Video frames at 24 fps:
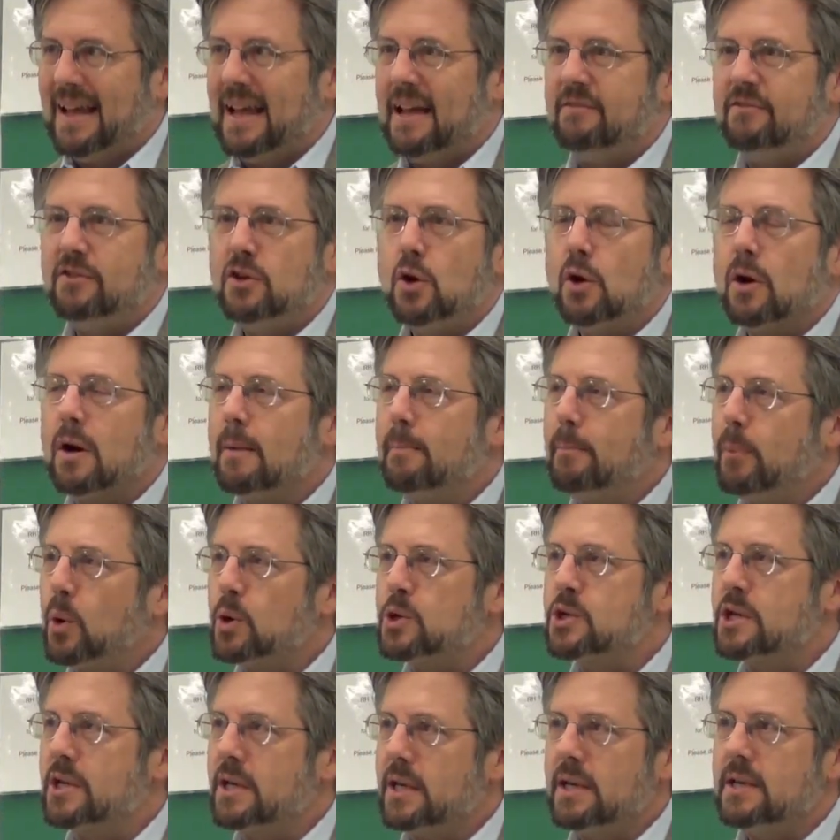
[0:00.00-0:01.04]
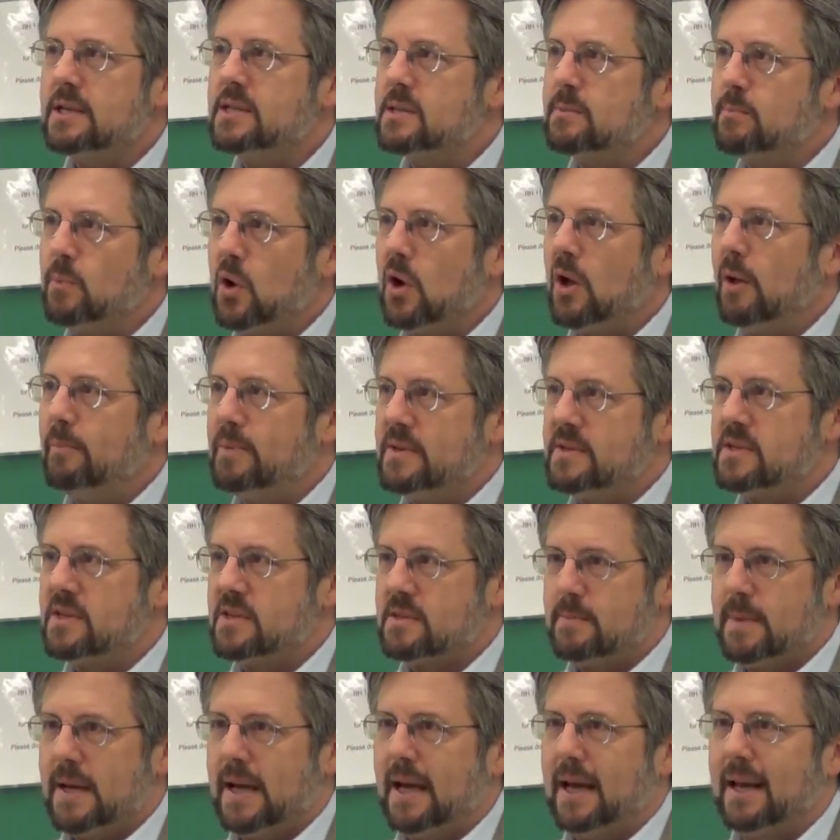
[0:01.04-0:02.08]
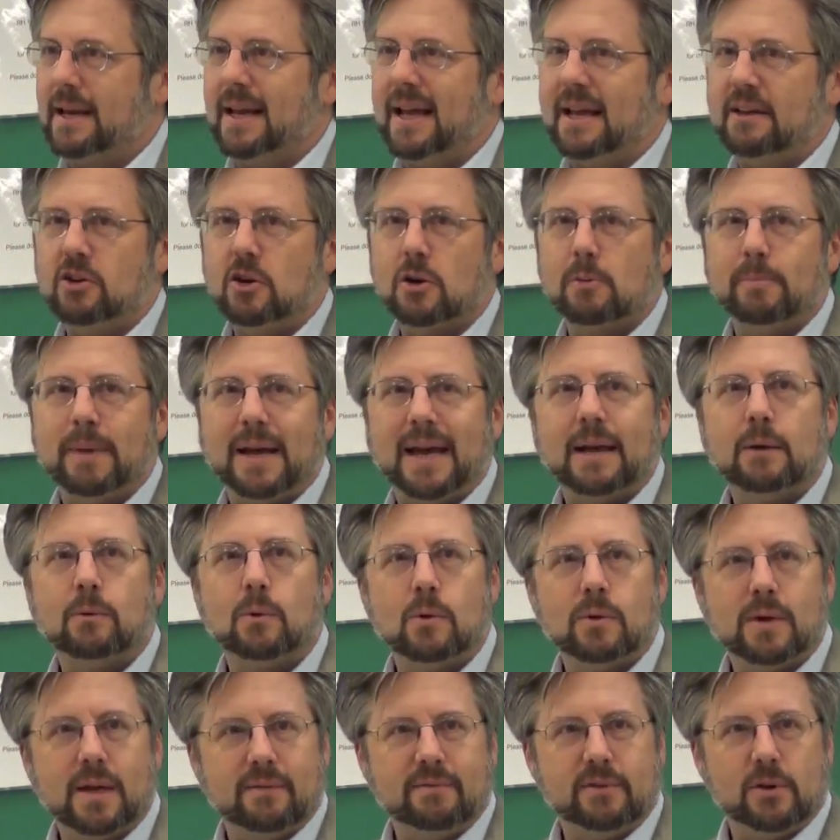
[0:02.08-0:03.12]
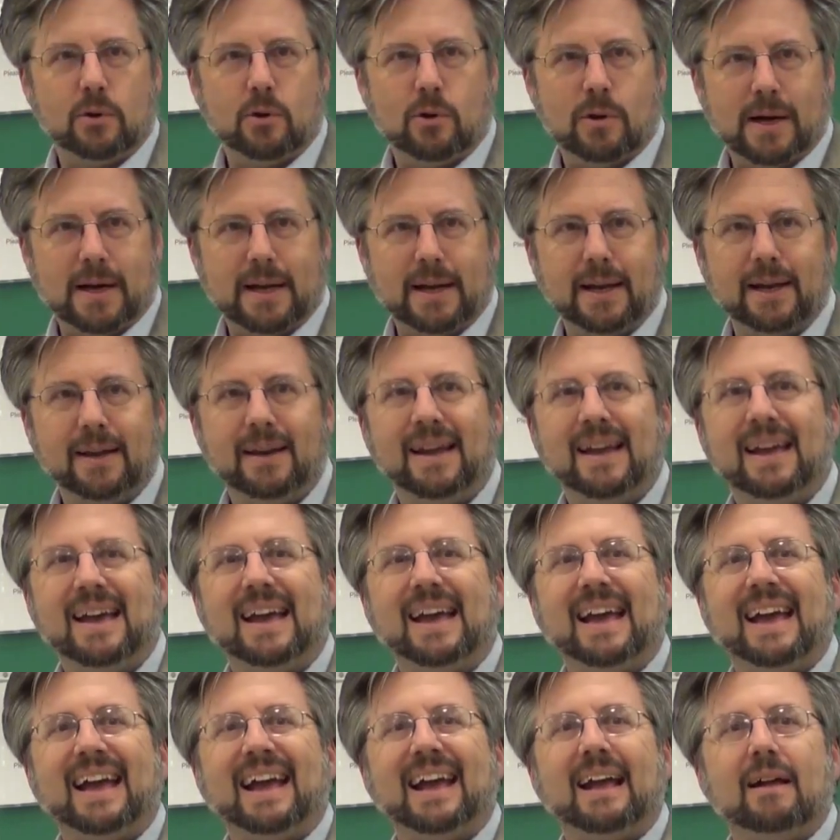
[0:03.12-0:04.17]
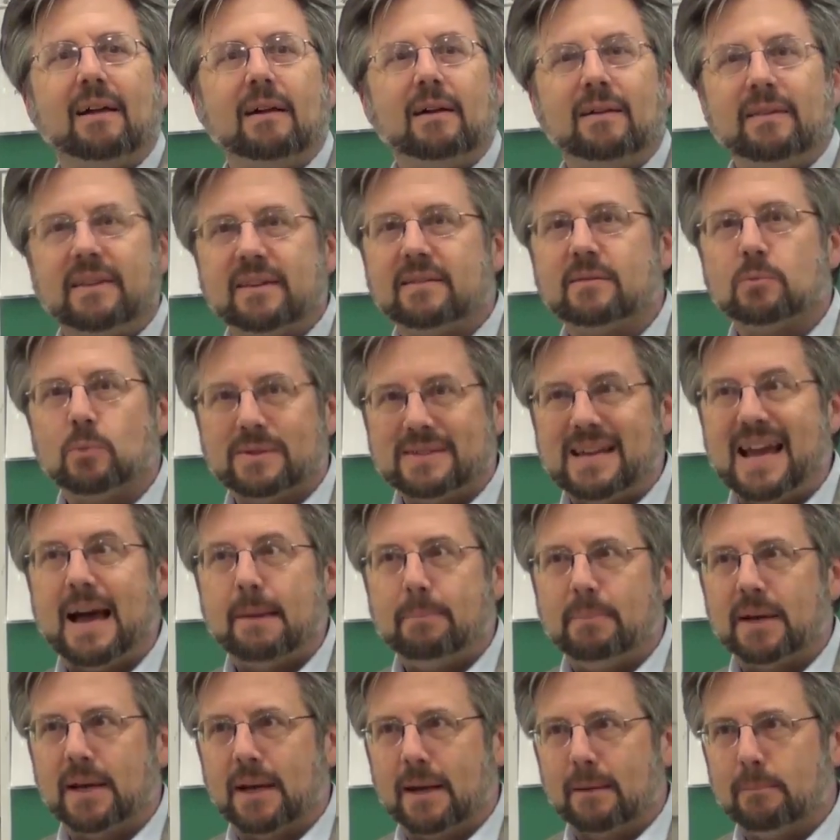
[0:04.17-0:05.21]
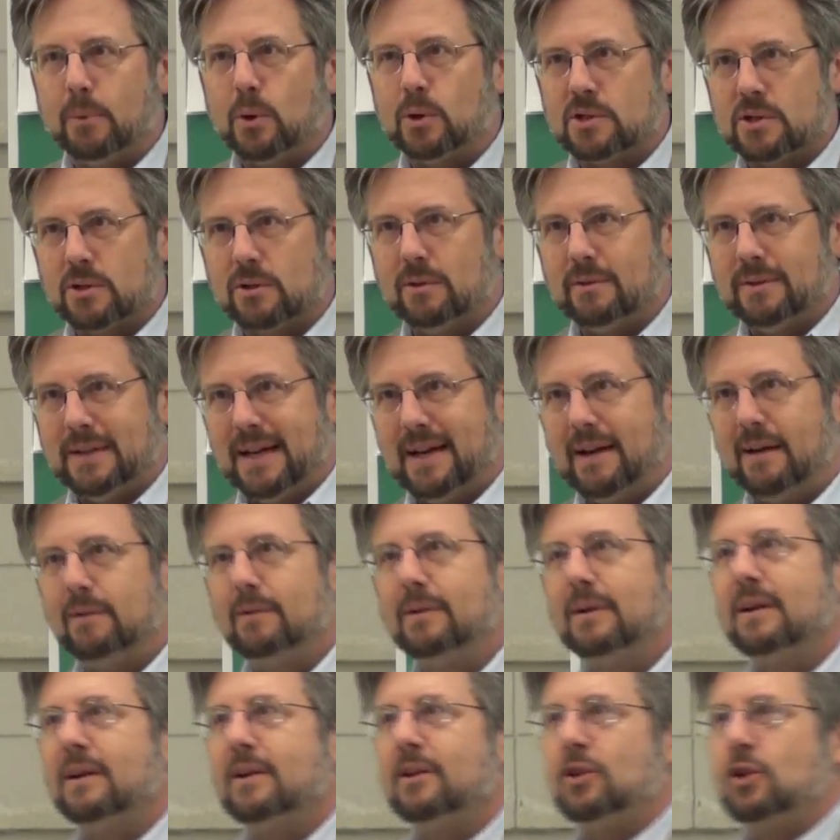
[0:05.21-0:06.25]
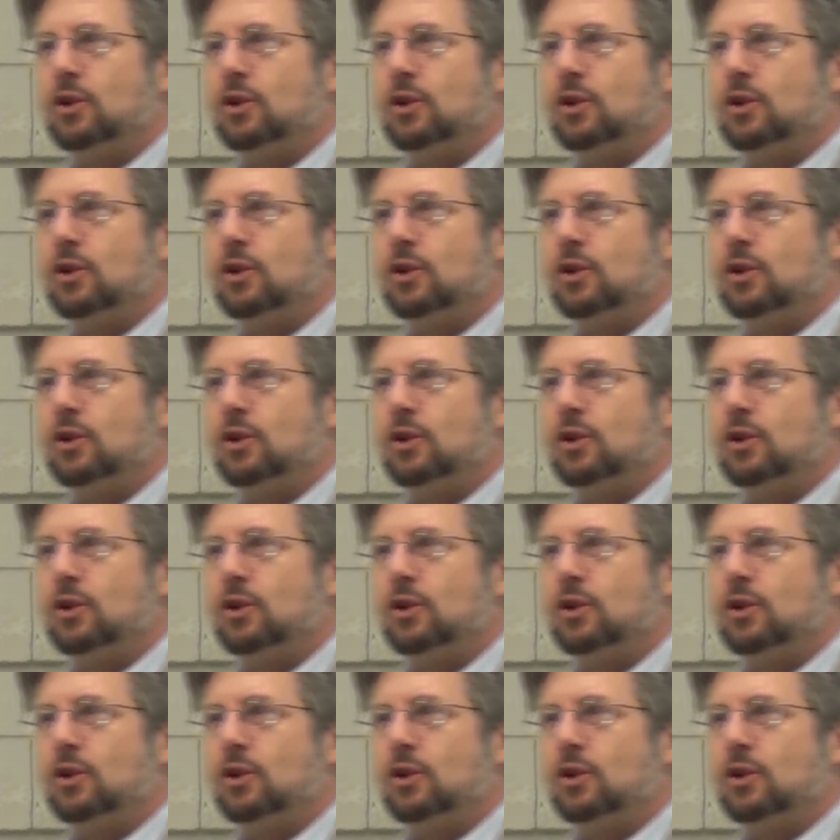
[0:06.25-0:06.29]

If you're a Portuguese small businessman and your bank won't give you credit, this is what's happening in Portugal now.